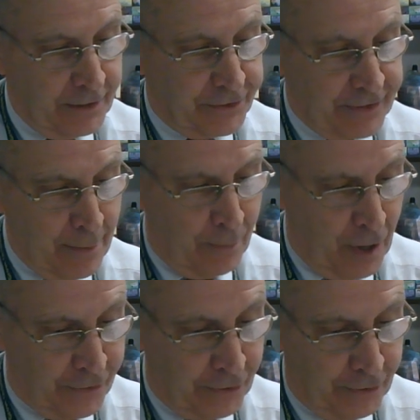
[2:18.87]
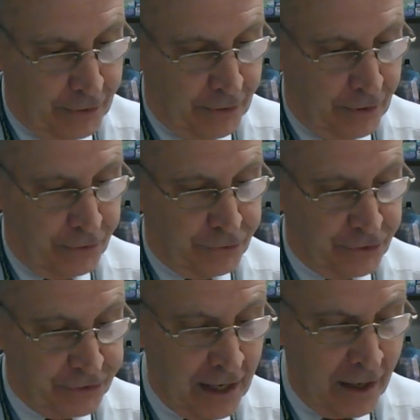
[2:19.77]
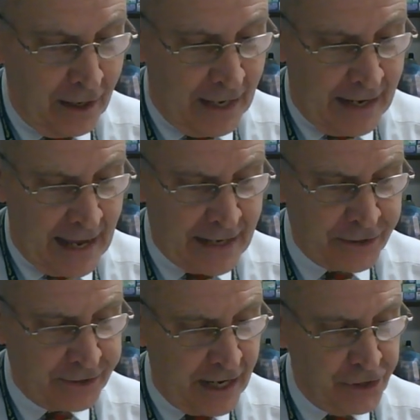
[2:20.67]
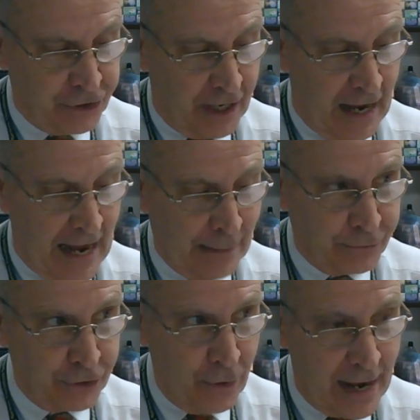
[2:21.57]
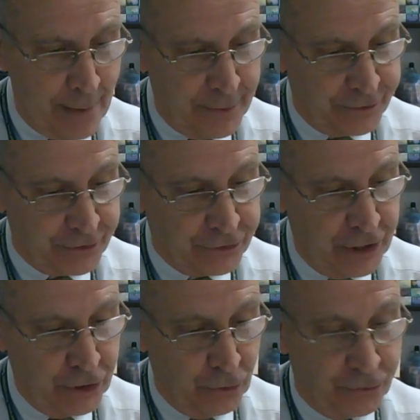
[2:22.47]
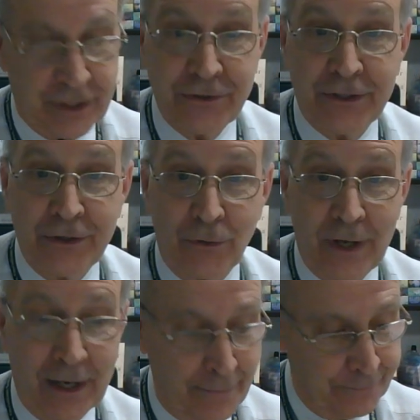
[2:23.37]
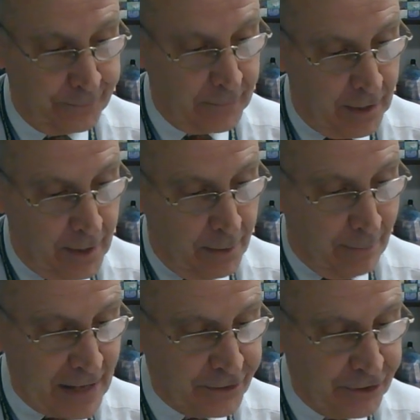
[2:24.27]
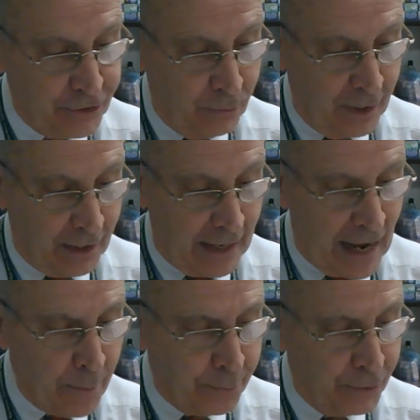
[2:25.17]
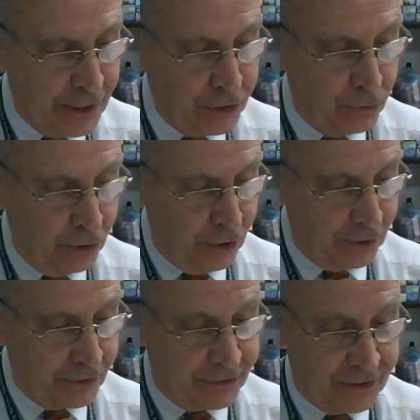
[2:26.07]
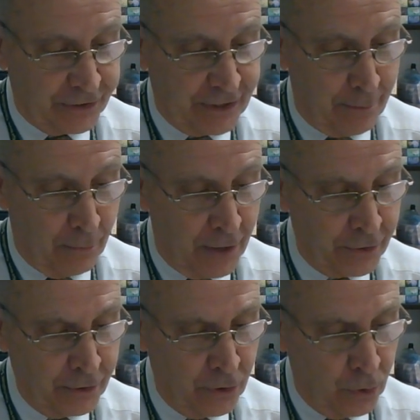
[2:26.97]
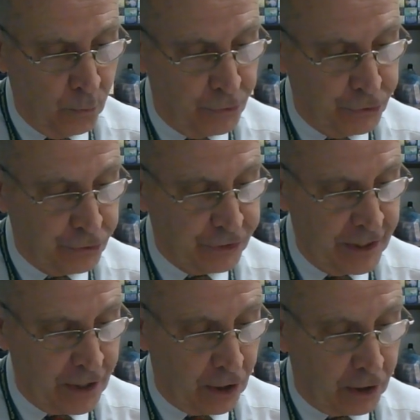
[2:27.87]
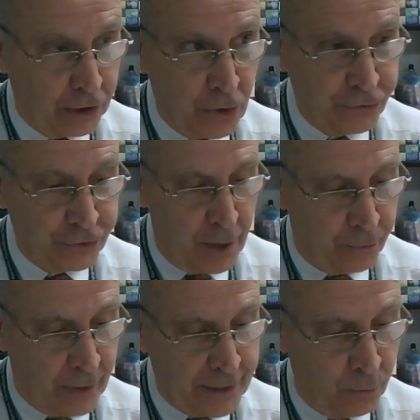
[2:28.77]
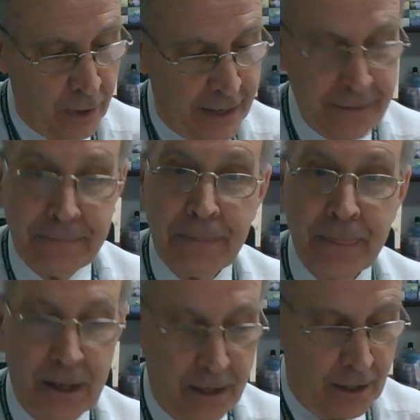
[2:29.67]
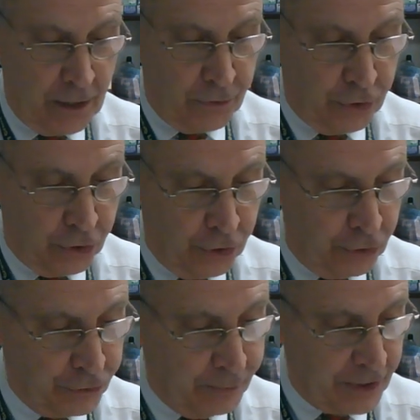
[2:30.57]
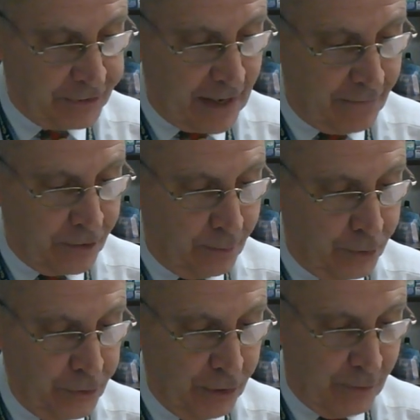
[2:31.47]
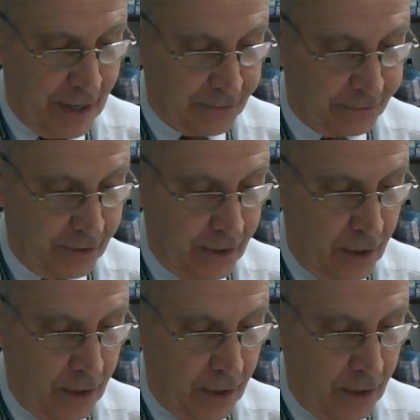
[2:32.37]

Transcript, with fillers: Stepmother, Drizella and Anastasia, I am so happy to see you, said Cinderella. My Cinderella, how pretty you look, said the stepmother. Would you send our clothes up right away? The girls must have their beauty rest.